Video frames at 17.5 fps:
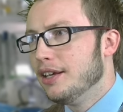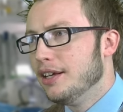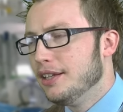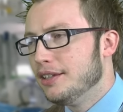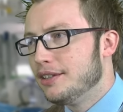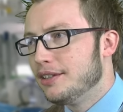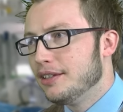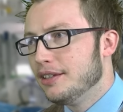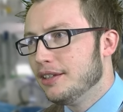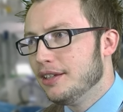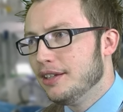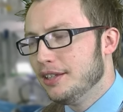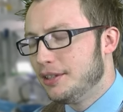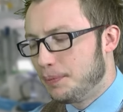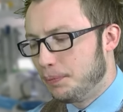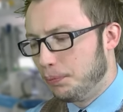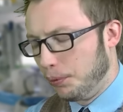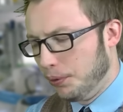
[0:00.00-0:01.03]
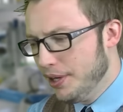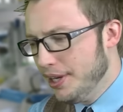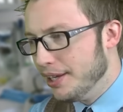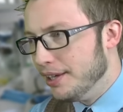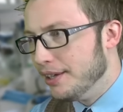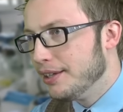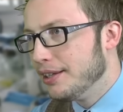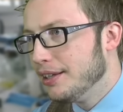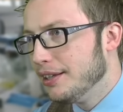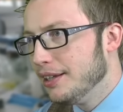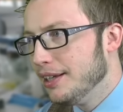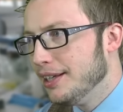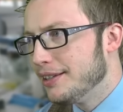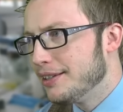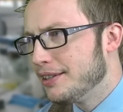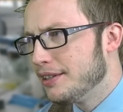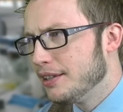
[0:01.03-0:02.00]
It's it's brilliant.
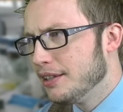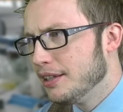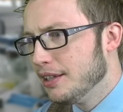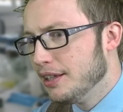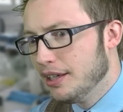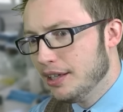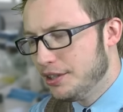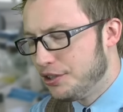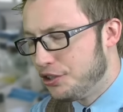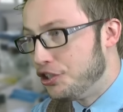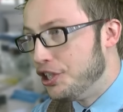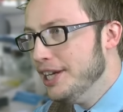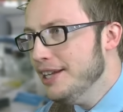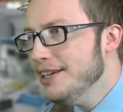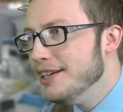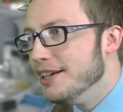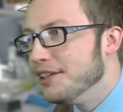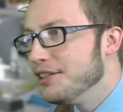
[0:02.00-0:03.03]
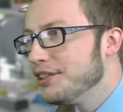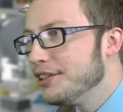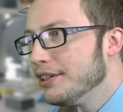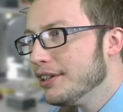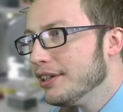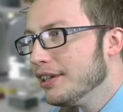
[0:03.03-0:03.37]
It's it's genius.